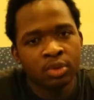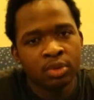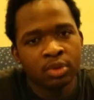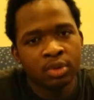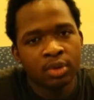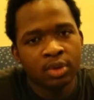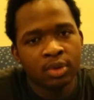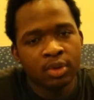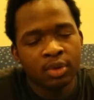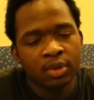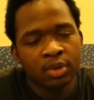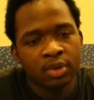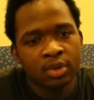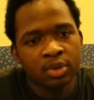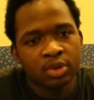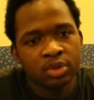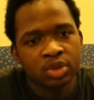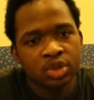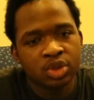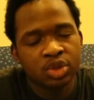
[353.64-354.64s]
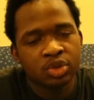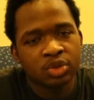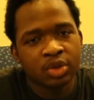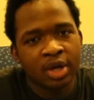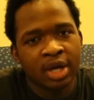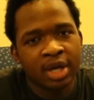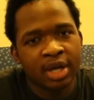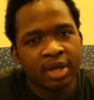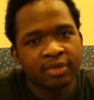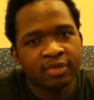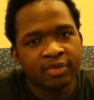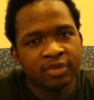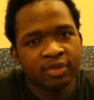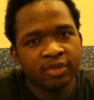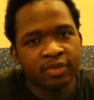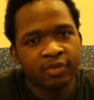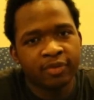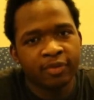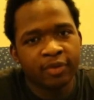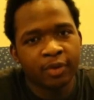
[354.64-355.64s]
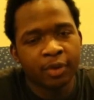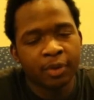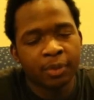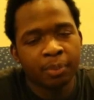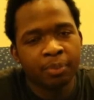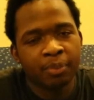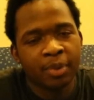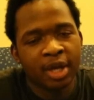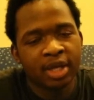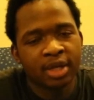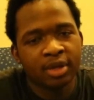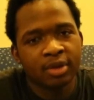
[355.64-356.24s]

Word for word: to provide them with a quality educational